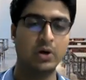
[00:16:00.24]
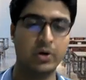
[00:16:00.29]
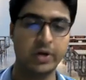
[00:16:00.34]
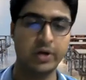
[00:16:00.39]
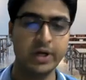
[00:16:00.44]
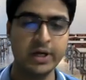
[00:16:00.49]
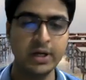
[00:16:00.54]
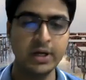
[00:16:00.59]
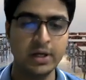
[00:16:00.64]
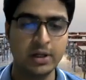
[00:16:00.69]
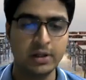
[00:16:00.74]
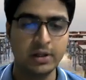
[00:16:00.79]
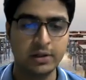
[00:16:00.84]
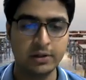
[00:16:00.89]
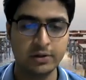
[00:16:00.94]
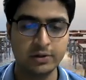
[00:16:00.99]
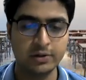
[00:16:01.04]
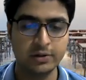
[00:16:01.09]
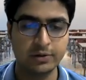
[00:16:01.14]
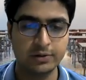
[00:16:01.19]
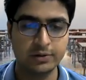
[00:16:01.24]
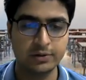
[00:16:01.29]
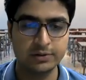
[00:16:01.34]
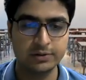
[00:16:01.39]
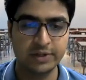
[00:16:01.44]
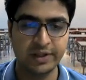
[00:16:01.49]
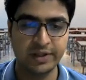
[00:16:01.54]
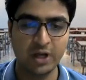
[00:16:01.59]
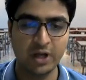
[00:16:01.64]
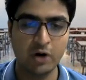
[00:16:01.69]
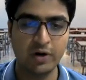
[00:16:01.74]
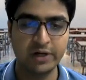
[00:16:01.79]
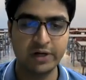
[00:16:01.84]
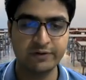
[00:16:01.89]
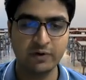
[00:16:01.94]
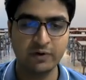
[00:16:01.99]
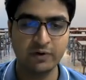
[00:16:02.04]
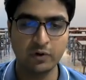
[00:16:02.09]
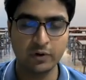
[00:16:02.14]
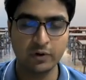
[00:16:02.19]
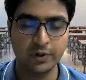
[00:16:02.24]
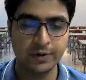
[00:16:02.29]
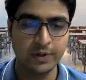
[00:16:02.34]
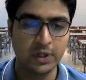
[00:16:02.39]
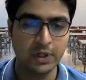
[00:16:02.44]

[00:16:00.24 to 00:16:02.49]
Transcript: Okay, so this is how it will look.